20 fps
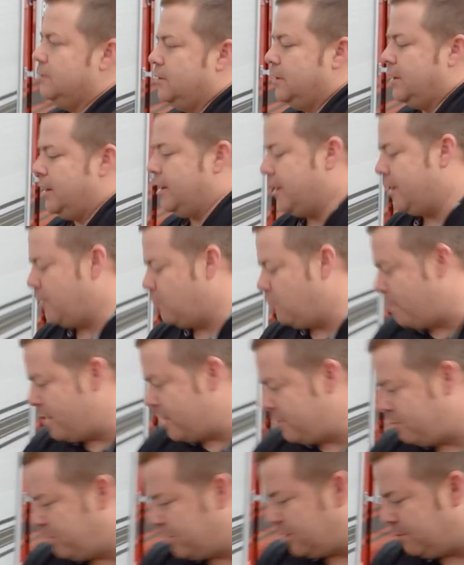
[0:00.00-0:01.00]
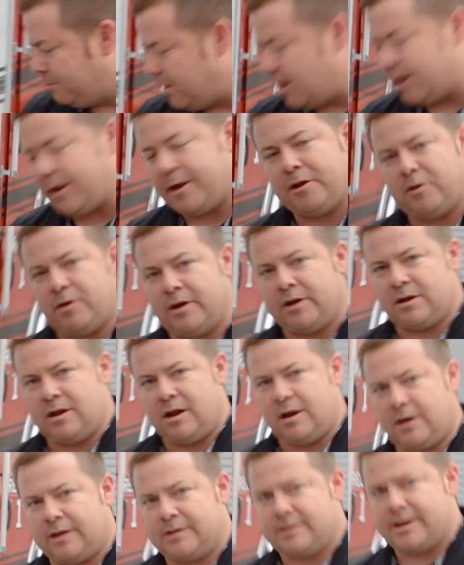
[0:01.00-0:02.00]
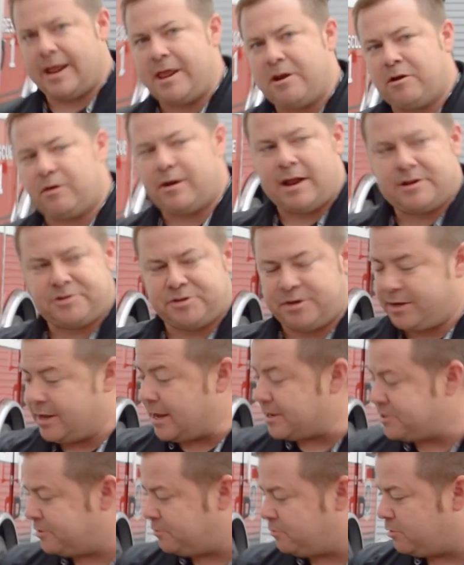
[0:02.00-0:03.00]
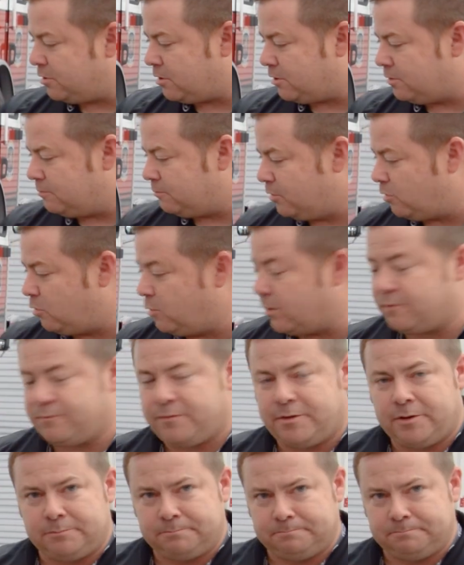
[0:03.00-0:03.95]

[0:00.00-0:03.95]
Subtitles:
And we'll be able to put a bucket or any kind of container and actually catch it with a quick fill.